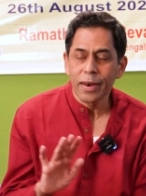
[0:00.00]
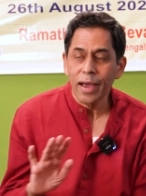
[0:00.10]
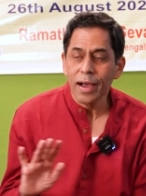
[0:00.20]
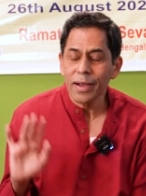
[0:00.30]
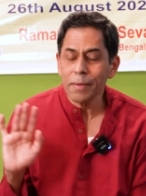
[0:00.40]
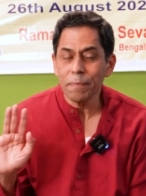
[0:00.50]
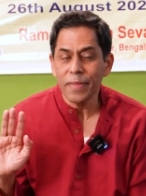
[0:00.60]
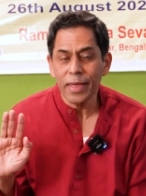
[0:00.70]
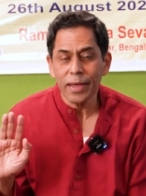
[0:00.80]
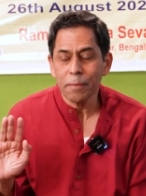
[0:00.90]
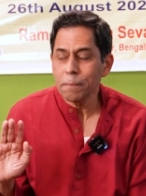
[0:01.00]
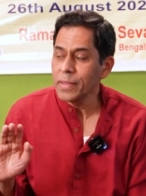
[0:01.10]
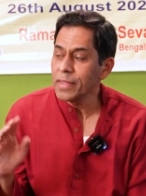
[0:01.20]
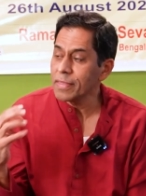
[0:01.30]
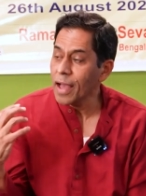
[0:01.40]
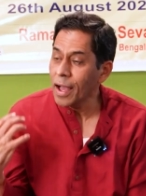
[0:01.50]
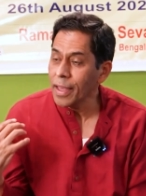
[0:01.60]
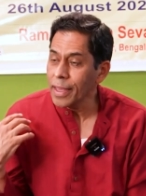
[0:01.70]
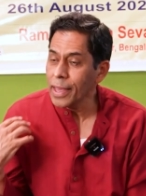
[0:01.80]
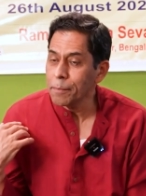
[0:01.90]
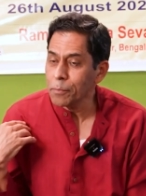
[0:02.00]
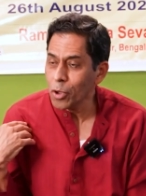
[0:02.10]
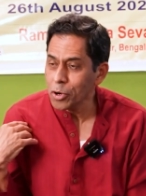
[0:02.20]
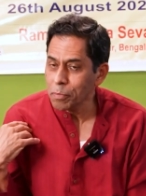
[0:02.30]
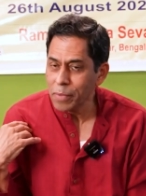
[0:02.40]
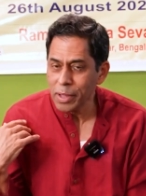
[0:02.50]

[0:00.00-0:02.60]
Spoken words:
Naham Deham means I am not